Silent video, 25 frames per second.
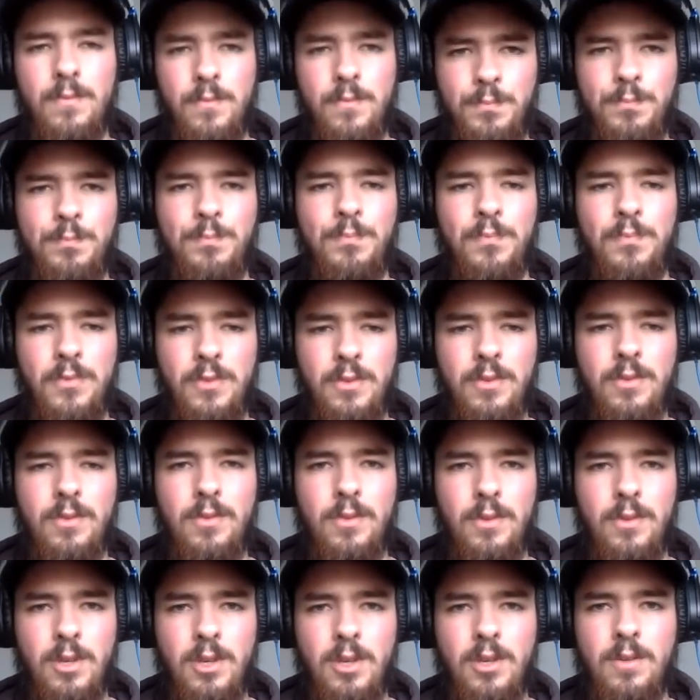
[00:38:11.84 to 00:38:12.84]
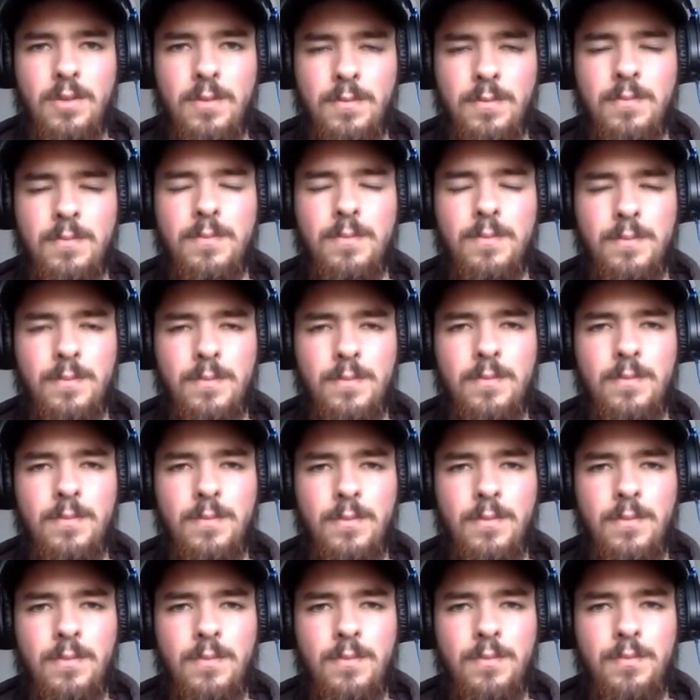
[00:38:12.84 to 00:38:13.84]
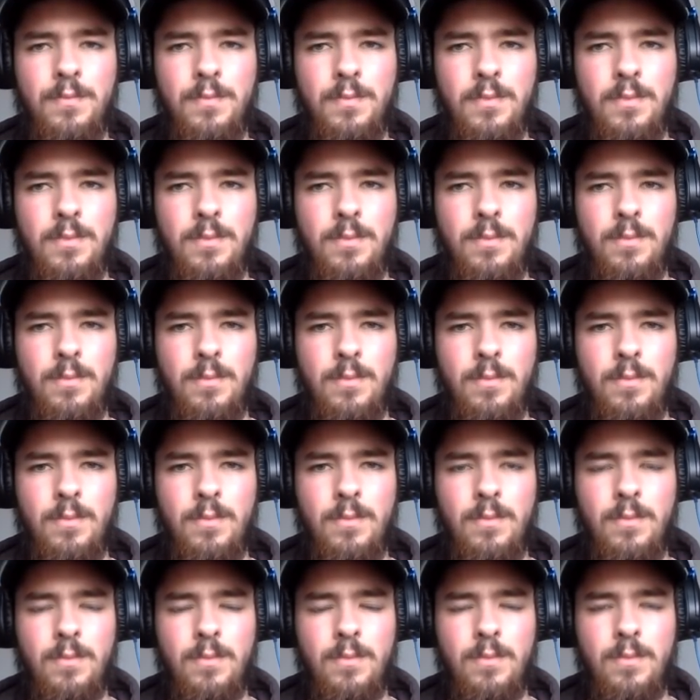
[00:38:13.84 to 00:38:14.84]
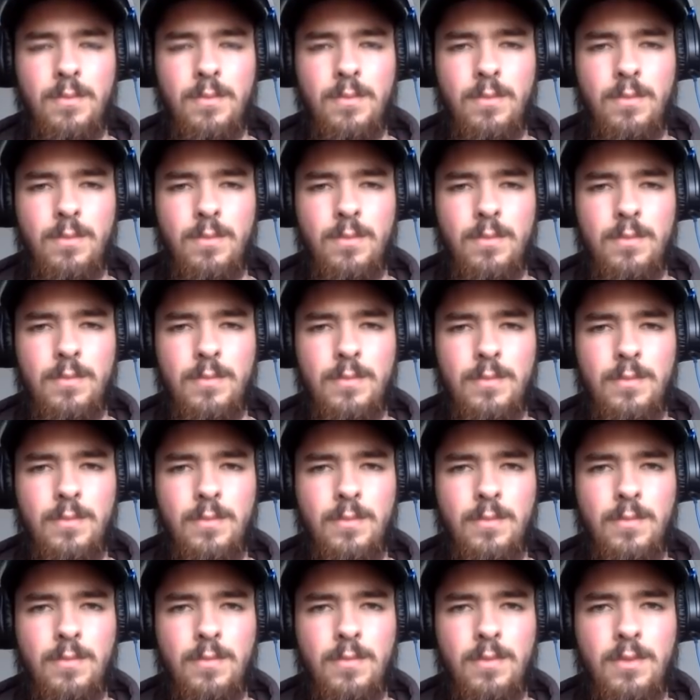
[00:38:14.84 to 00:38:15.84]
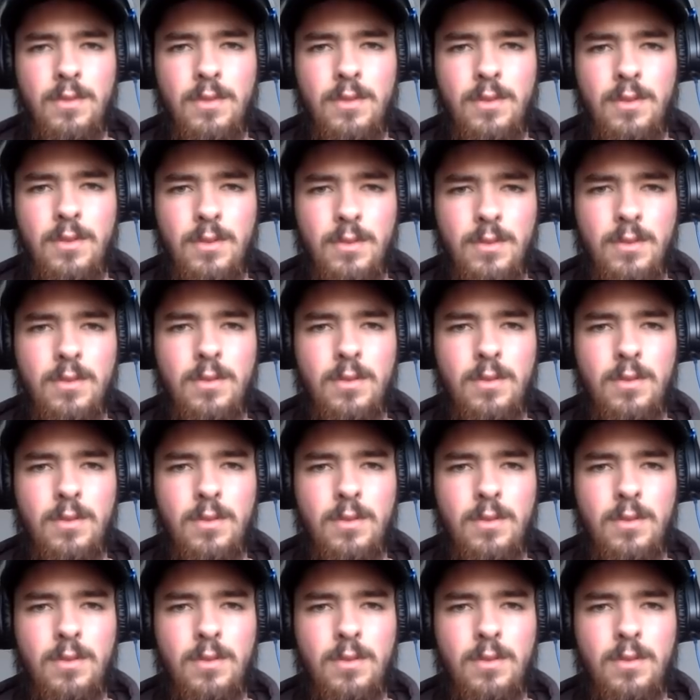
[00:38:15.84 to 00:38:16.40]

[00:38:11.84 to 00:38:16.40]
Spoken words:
This person isn't speaking.